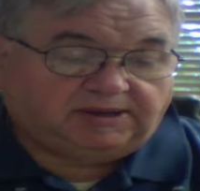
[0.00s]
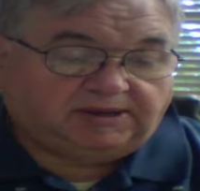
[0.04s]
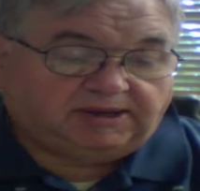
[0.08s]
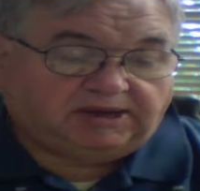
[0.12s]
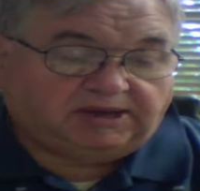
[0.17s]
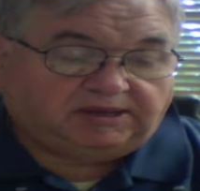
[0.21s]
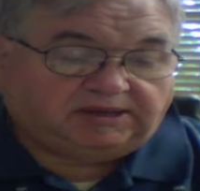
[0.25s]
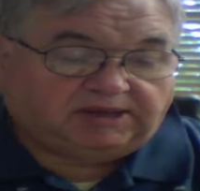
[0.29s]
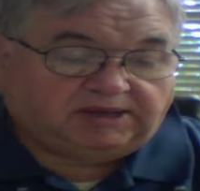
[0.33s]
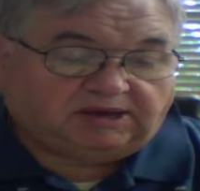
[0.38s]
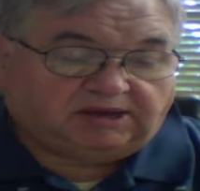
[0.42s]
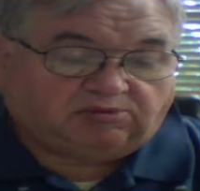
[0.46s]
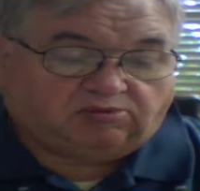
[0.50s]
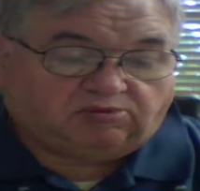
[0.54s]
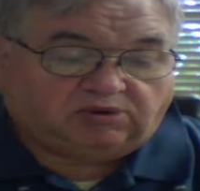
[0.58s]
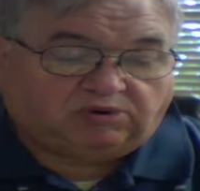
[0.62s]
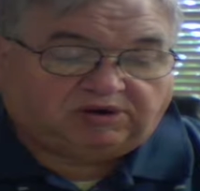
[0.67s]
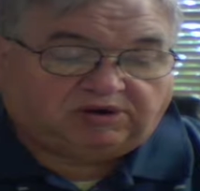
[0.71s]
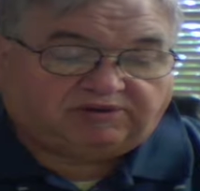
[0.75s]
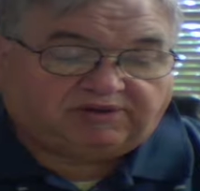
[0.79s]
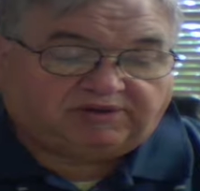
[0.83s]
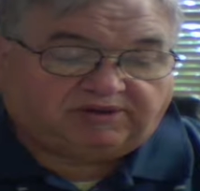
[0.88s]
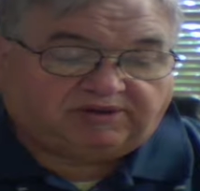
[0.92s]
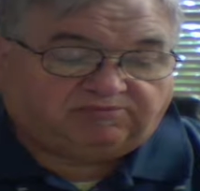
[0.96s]
And not one
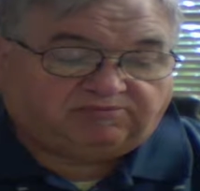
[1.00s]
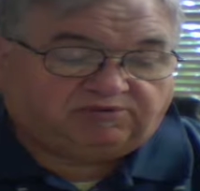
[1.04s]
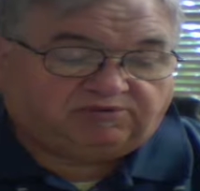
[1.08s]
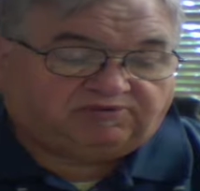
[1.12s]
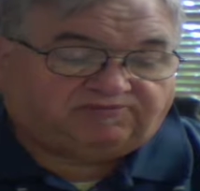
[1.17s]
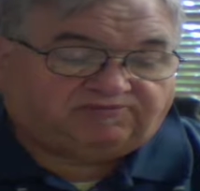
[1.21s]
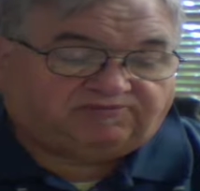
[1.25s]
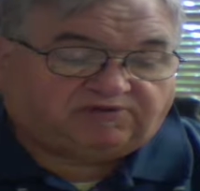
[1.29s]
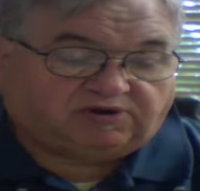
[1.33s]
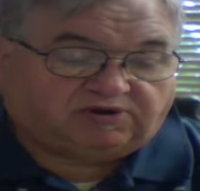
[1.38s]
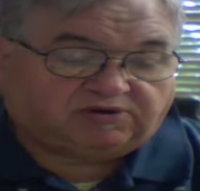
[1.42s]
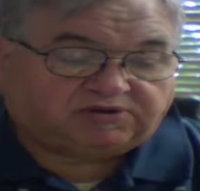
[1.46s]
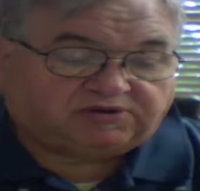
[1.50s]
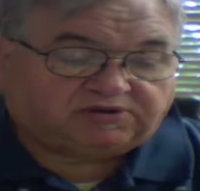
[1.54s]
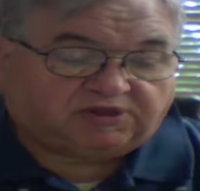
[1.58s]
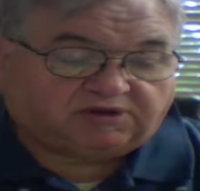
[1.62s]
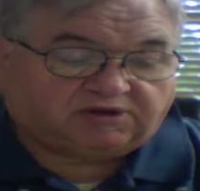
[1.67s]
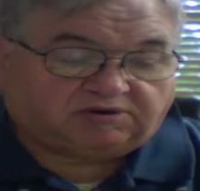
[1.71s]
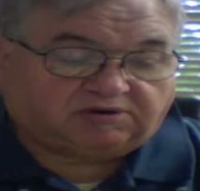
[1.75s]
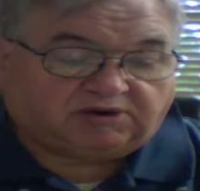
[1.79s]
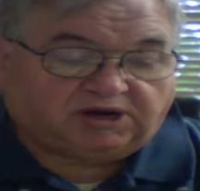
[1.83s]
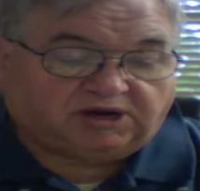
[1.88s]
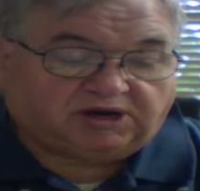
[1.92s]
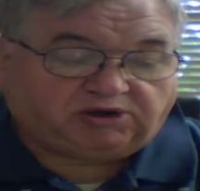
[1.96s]
of them will fall to the
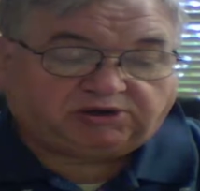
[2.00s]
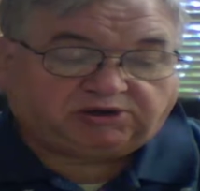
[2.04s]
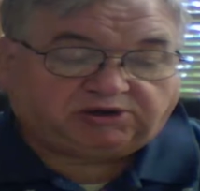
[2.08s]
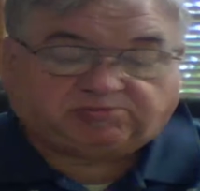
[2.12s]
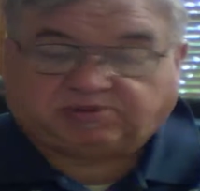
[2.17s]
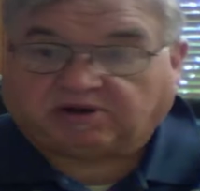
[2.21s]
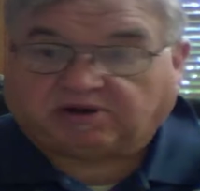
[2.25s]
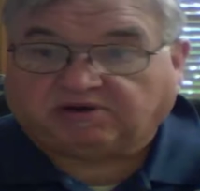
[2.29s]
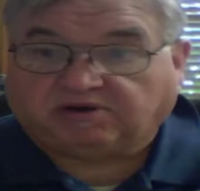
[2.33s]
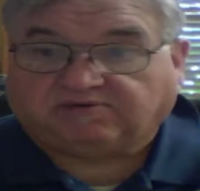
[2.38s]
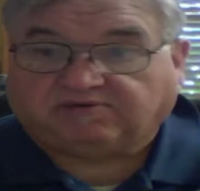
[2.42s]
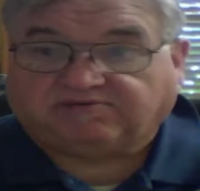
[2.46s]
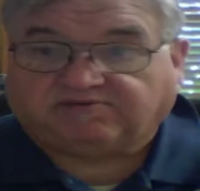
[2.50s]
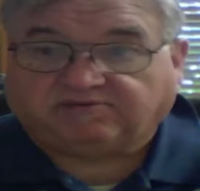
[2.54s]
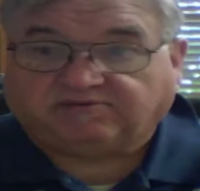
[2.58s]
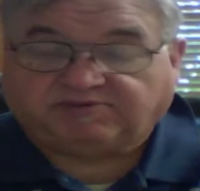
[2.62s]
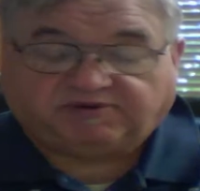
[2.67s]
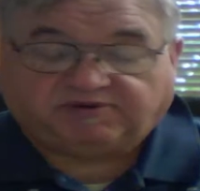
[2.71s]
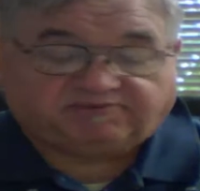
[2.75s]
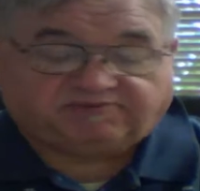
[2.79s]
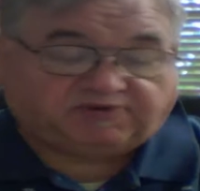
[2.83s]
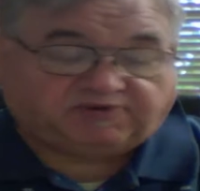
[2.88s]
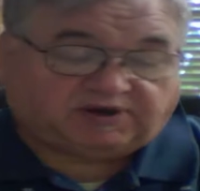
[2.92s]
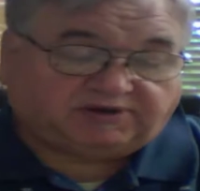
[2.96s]
ground apart from
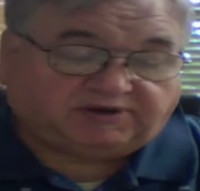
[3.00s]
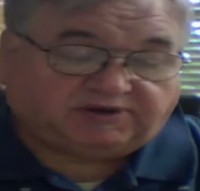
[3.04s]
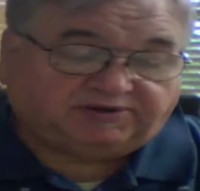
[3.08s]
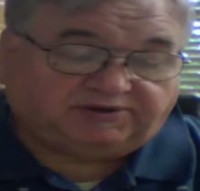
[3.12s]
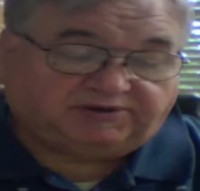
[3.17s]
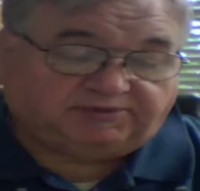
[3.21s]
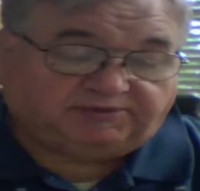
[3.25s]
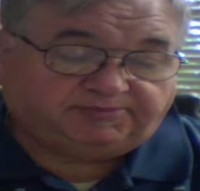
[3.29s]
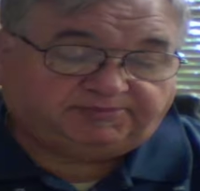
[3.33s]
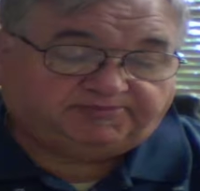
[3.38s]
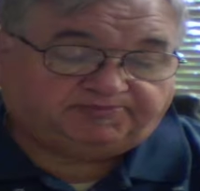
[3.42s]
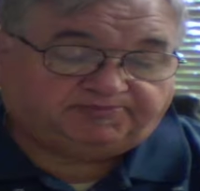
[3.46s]
your Father?